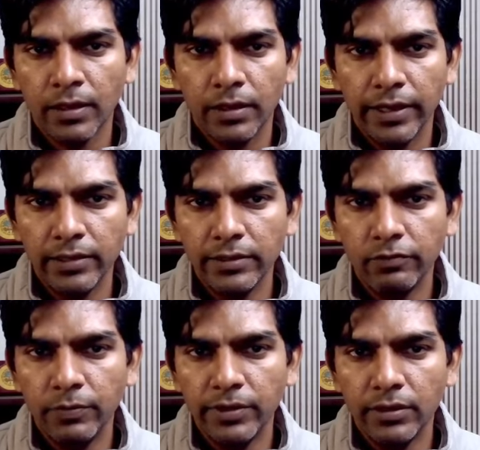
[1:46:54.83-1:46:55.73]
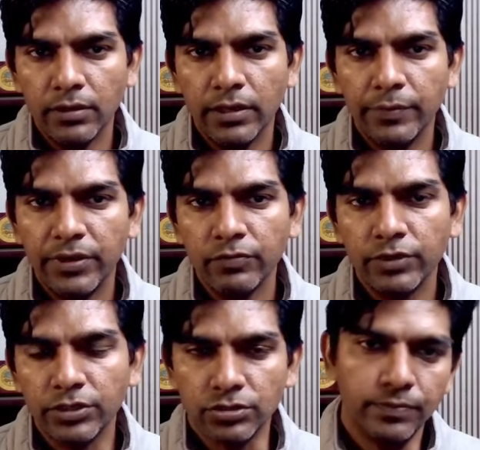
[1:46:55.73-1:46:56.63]
and there will be a limiting
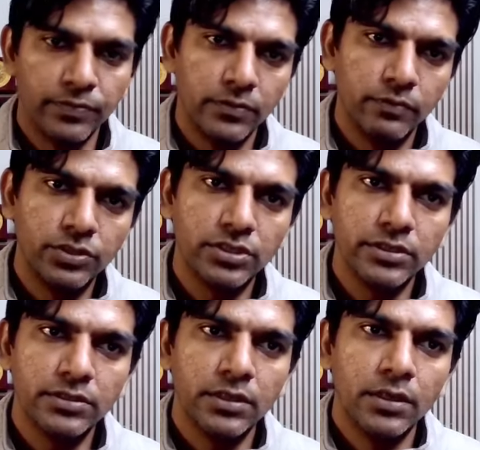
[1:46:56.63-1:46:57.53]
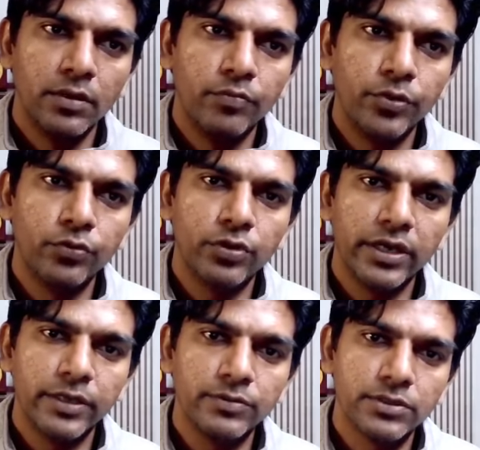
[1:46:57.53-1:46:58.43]
friction which is mu
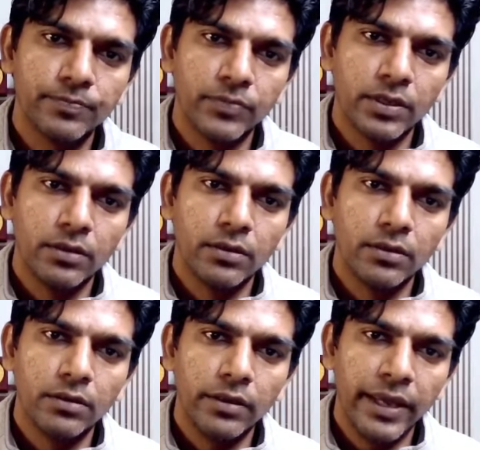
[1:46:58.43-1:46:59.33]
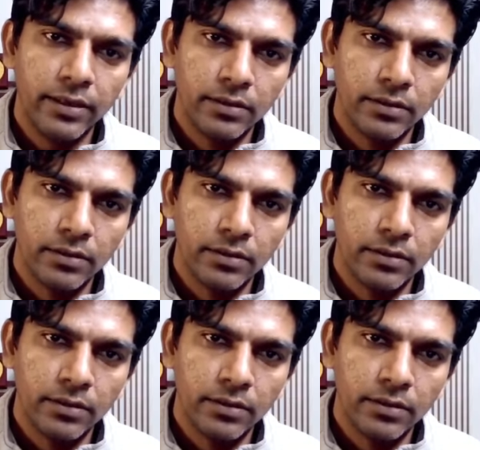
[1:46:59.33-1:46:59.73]
times n.